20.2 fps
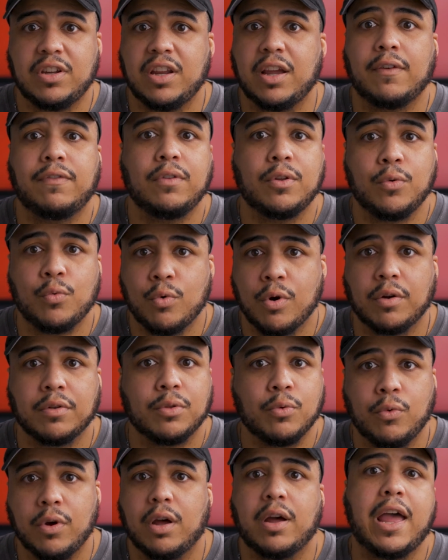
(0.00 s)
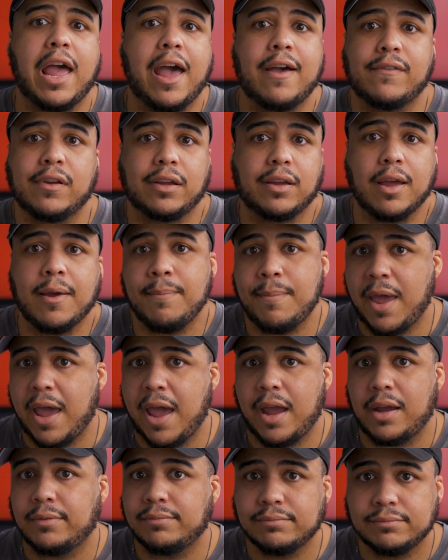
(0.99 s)
definitely worthwhile having a
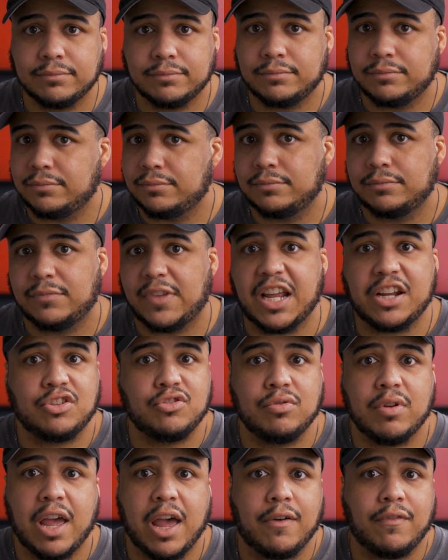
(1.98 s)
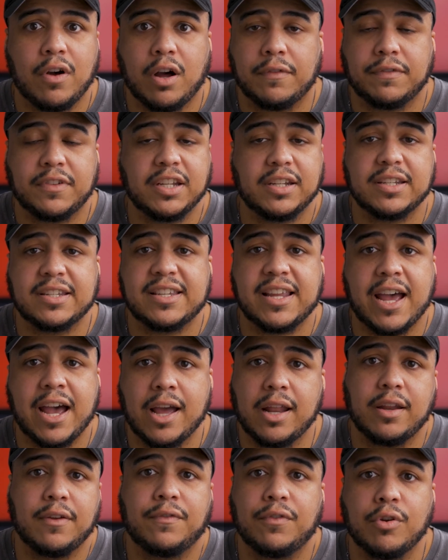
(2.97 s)
Mac that you have off to the
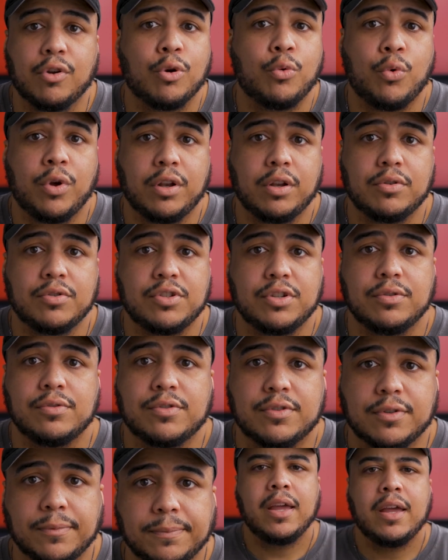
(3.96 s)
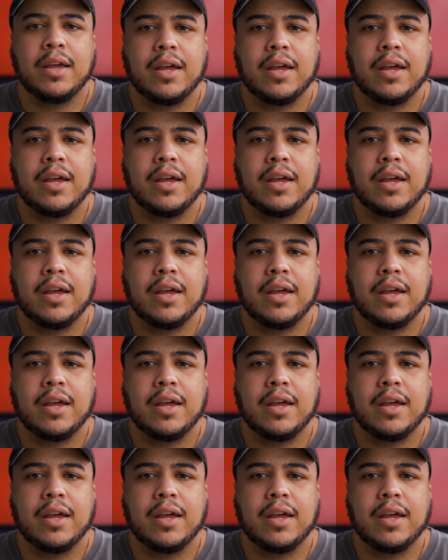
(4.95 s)
side if you're a Windows user.